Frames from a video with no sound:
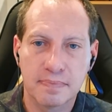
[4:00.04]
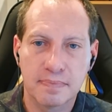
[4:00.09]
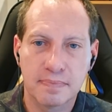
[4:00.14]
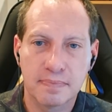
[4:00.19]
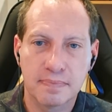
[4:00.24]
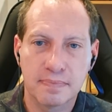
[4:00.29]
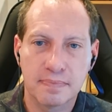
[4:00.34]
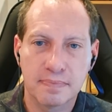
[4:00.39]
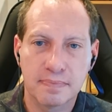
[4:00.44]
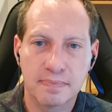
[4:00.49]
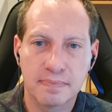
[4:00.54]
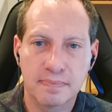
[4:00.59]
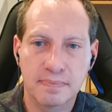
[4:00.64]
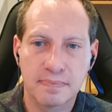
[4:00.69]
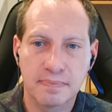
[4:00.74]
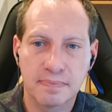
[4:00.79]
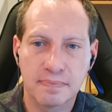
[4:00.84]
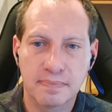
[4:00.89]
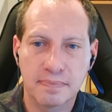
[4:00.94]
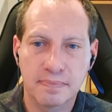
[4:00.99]

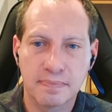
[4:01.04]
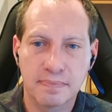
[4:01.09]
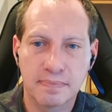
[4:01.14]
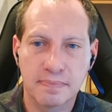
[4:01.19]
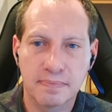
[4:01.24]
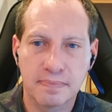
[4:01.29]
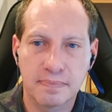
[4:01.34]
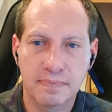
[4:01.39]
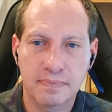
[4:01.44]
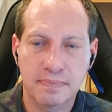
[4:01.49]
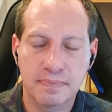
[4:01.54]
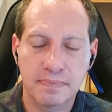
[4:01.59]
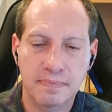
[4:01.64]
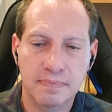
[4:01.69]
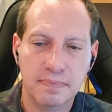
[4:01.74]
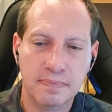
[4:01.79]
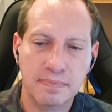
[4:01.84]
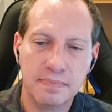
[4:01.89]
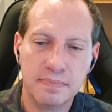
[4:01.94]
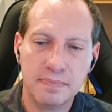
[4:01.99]

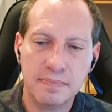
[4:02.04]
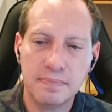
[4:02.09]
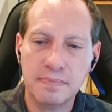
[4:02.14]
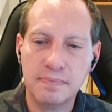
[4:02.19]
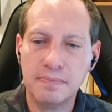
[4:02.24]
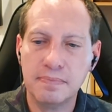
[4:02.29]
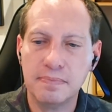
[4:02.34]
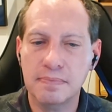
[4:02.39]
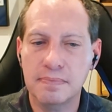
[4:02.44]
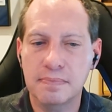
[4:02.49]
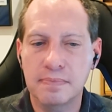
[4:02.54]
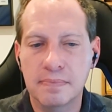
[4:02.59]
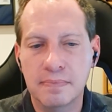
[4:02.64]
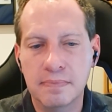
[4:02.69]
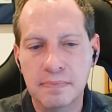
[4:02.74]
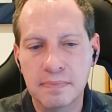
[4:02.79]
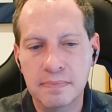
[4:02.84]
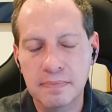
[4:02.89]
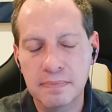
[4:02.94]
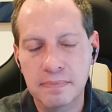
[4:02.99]

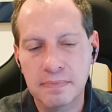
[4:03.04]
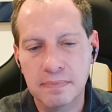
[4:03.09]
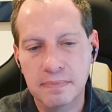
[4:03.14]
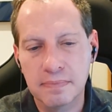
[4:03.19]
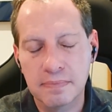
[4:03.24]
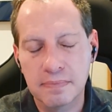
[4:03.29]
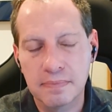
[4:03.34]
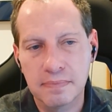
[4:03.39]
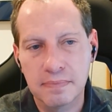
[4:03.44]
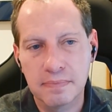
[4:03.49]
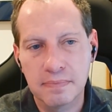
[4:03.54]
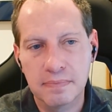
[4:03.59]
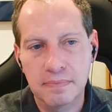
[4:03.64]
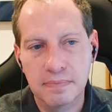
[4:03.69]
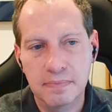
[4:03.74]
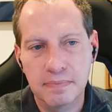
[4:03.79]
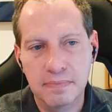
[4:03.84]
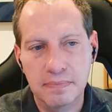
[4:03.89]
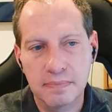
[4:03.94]
(not speaking)